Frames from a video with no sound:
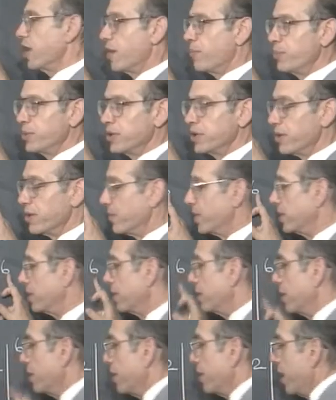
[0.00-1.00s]
upper limit,
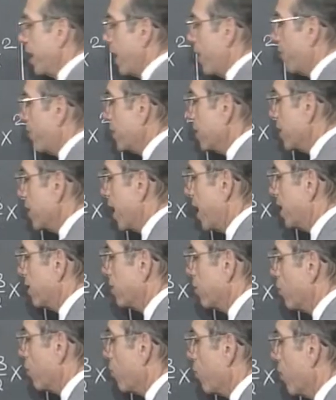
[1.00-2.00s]
and we
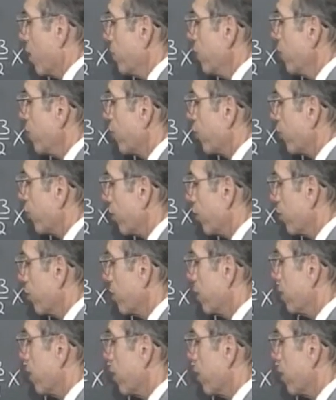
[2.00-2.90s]
get 1/3